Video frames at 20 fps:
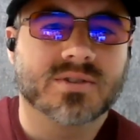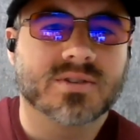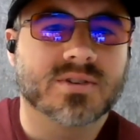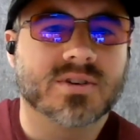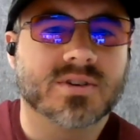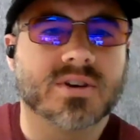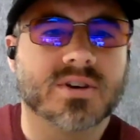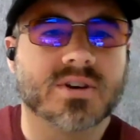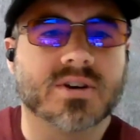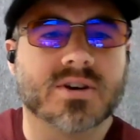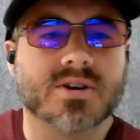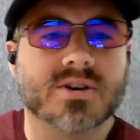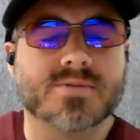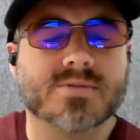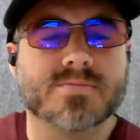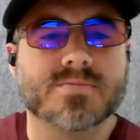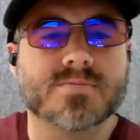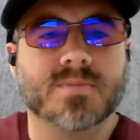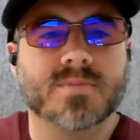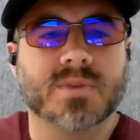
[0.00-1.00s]

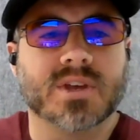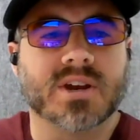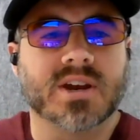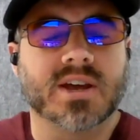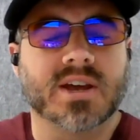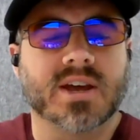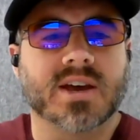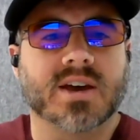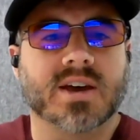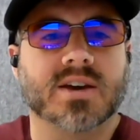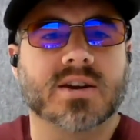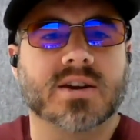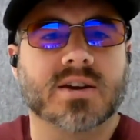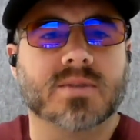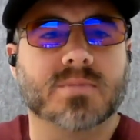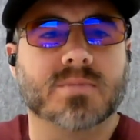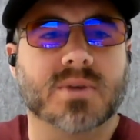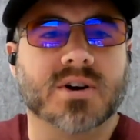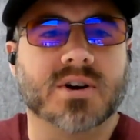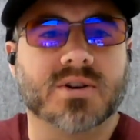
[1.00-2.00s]
And I had a
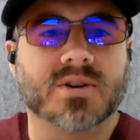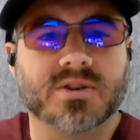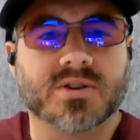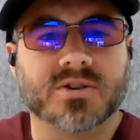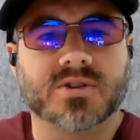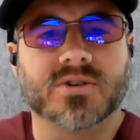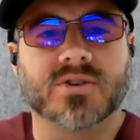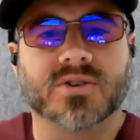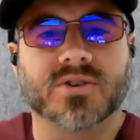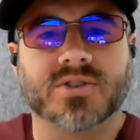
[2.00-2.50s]
model